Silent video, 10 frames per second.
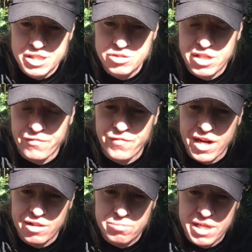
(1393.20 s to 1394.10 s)
You can
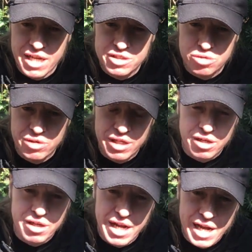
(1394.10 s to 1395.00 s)
follow me on
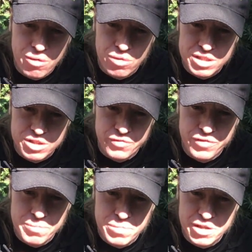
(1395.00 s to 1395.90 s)
Twitter at Walter
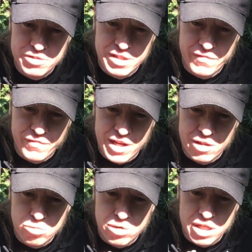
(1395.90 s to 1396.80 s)
Football. You can
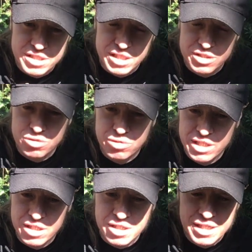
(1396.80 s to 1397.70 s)
follow Walt on
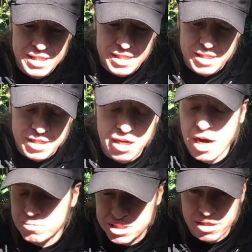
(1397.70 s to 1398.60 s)
Twitter.
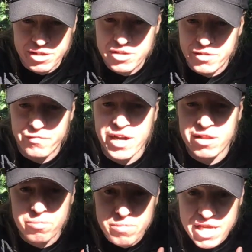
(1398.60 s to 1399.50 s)
You can
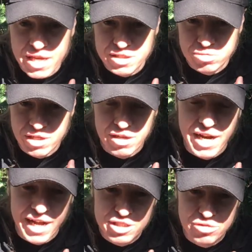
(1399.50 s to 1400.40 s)
follow me on Twitter
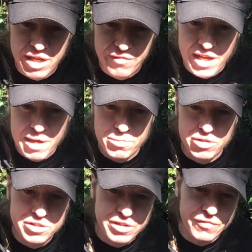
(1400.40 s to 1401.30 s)
at Draft Campbell,
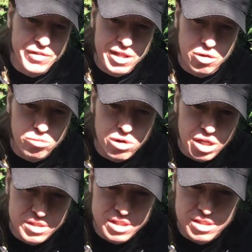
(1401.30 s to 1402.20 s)
and you can follow
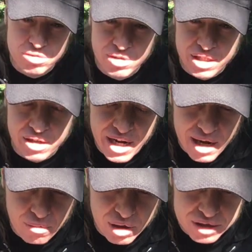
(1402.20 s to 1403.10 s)
Walt on Twitter
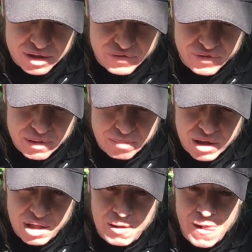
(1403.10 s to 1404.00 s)
at Walter
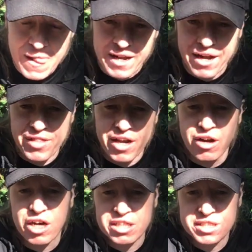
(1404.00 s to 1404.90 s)
Football. And then
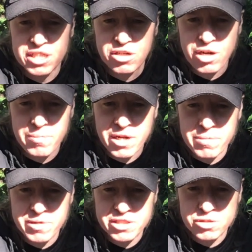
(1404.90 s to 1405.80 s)
also, I'm going to
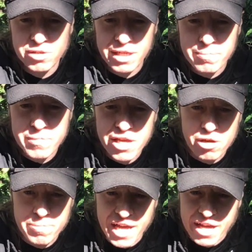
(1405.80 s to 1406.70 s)
be doing a
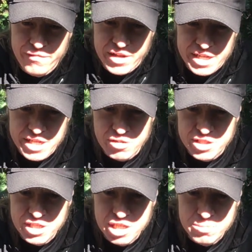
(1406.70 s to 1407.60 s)
mailbag video
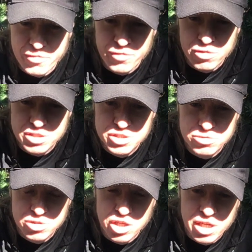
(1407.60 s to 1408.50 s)
here before
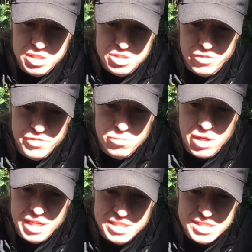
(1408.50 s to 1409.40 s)
too long. So if you
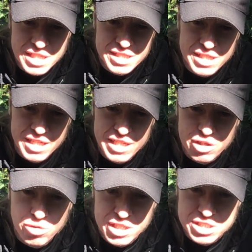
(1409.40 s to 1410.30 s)
want to send in any
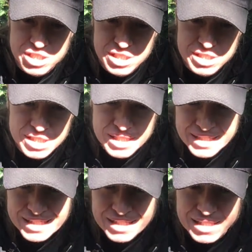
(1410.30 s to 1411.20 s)
questions,
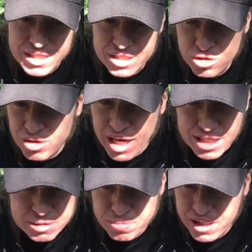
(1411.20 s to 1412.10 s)
you
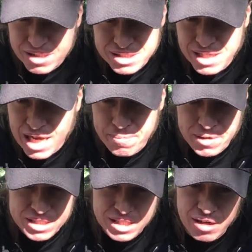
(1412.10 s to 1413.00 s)
guys pick the
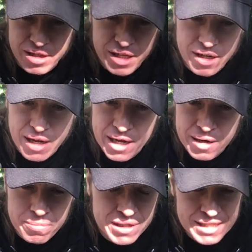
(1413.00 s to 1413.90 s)
topics, I'll hit on
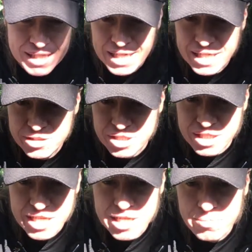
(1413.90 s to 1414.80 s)
them. You can
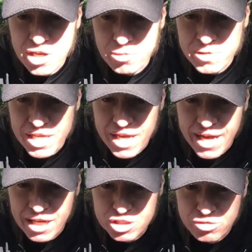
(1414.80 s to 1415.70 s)
email me
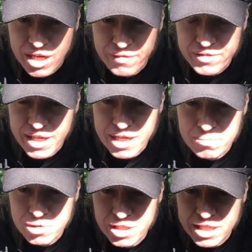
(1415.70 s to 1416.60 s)
at
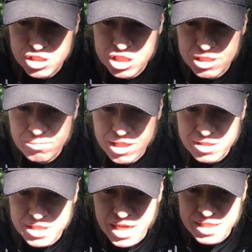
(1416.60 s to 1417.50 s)

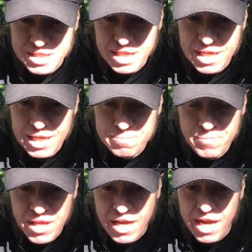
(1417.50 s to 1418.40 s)
draftcampbell@gmail.com.
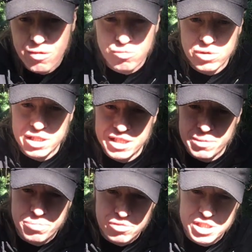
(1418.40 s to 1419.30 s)
I really
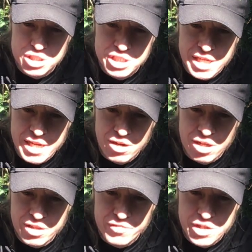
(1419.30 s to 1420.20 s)
appreciate
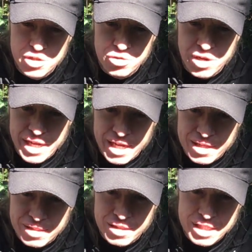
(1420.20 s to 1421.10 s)
all of you. I
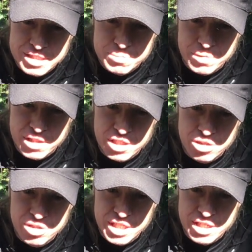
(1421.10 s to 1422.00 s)
got links
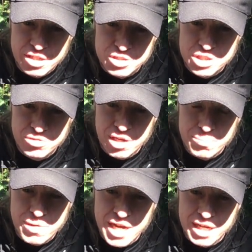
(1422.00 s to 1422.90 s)
below here to our
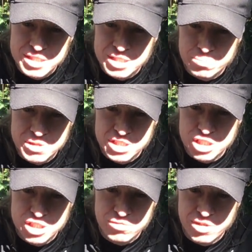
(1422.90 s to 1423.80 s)
mocks and
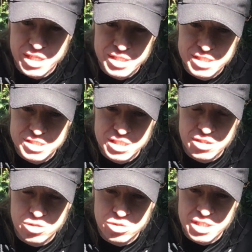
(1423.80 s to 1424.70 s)
position rankings and a
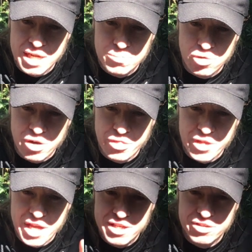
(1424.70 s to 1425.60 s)
whole lot more.
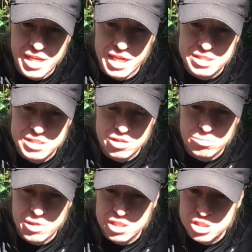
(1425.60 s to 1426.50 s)
Thank you guys so
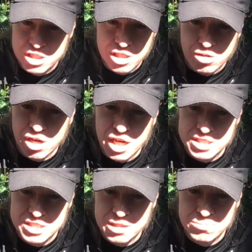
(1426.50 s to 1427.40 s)
much. You're
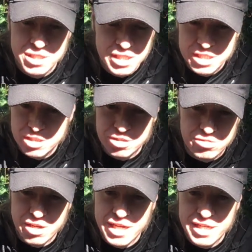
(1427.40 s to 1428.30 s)
awesome. You're
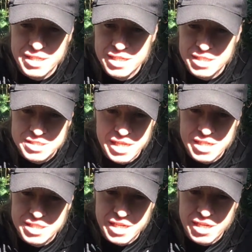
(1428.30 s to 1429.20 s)
great.
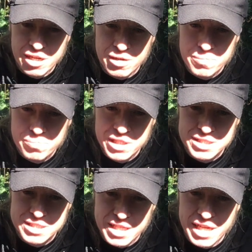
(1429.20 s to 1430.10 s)
Take care. Be
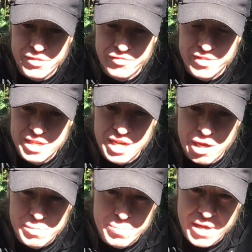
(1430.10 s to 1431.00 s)
safe. And
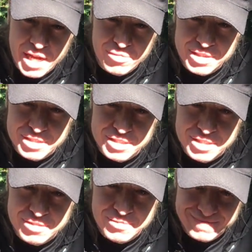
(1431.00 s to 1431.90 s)
I'll be back with you
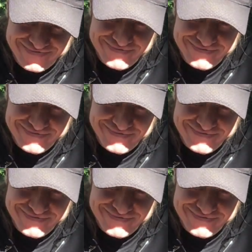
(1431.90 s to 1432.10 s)
soon.